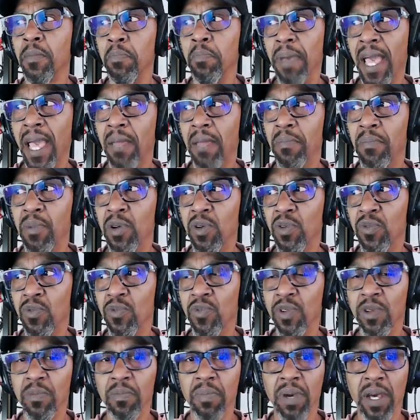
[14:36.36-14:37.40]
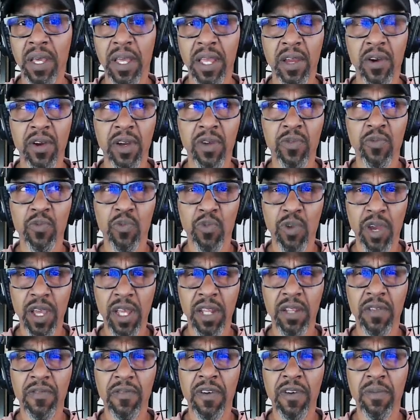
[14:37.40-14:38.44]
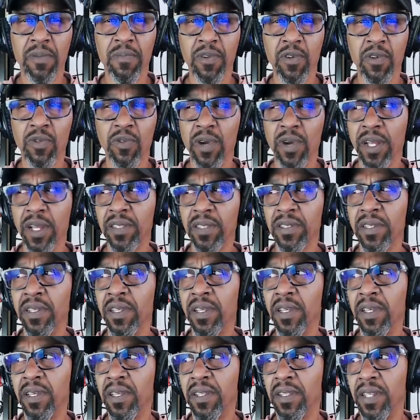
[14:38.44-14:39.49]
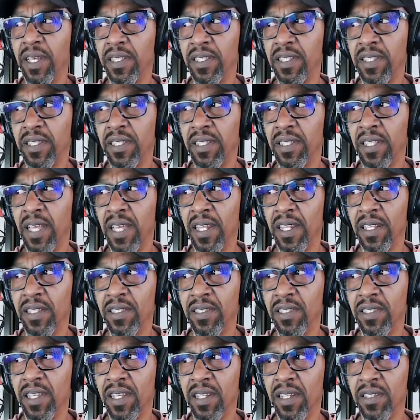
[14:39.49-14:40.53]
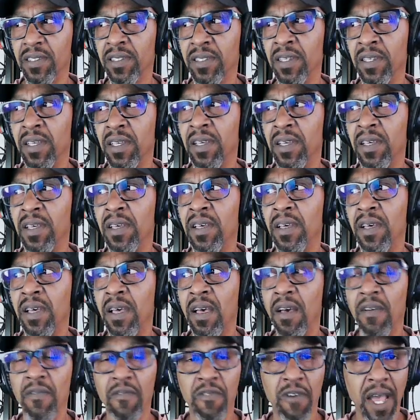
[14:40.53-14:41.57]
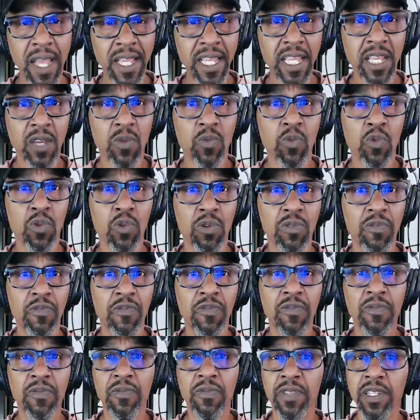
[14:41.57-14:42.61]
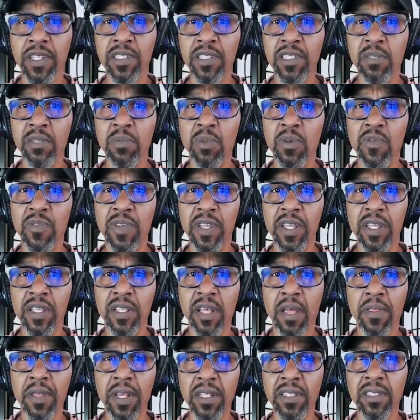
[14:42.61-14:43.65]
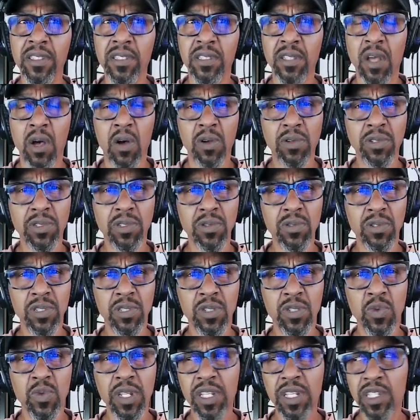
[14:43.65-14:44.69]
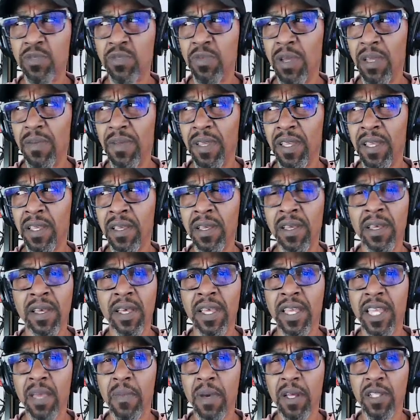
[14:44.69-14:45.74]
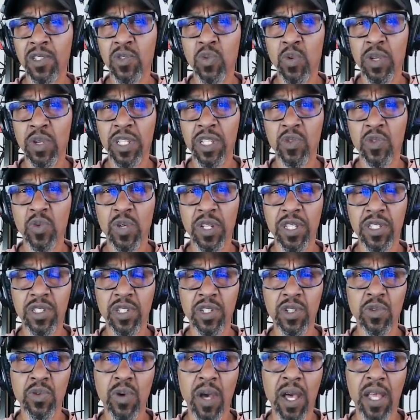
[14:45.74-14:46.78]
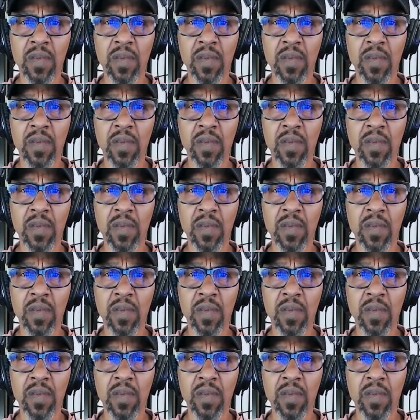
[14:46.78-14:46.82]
Bad Moon, written by Eric Red, if I'm correct, 1996. Viking Wolf. This is a movie, I think it's also Swedish, maybe. Came out in 2022.